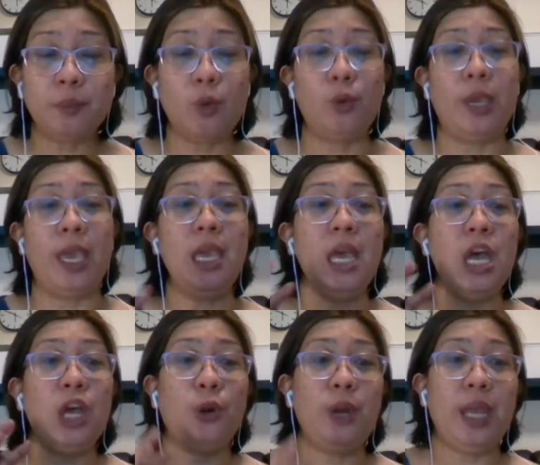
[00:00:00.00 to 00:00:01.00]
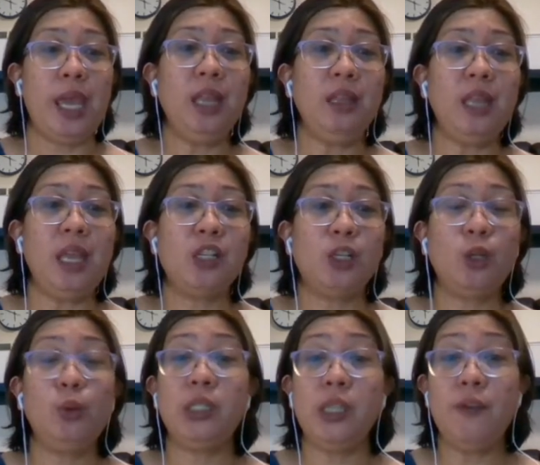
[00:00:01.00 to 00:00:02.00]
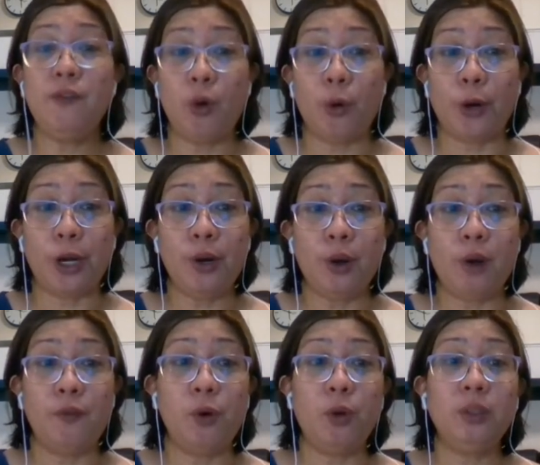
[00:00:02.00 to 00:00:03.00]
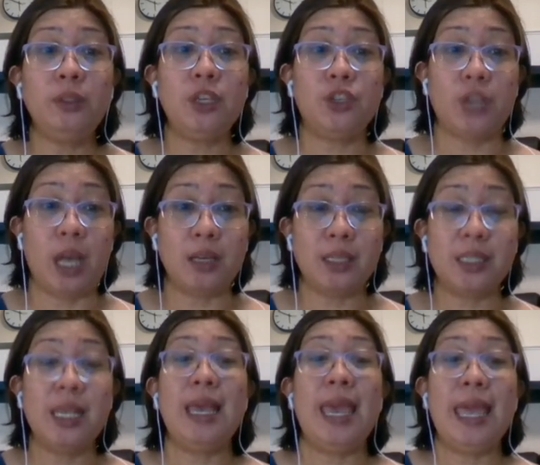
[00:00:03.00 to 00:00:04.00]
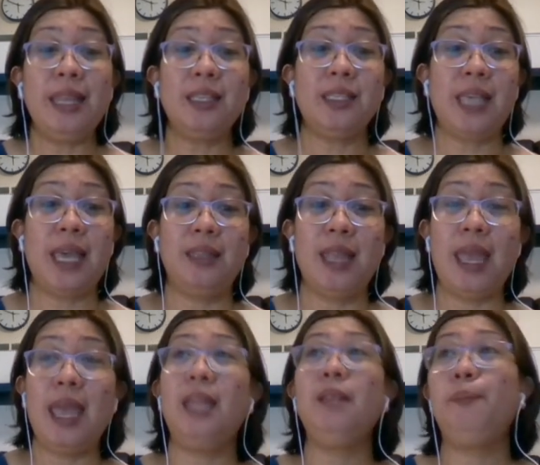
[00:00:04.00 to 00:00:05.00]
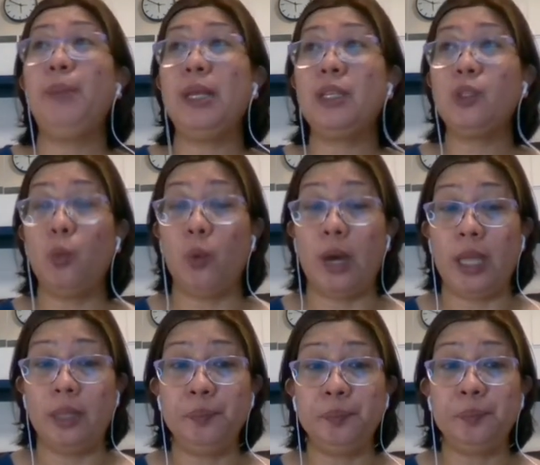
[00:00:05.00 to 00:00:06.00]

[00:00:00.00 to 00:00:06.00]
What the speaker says: okay, create the exclusive OR of all the chunks, and send n plus 1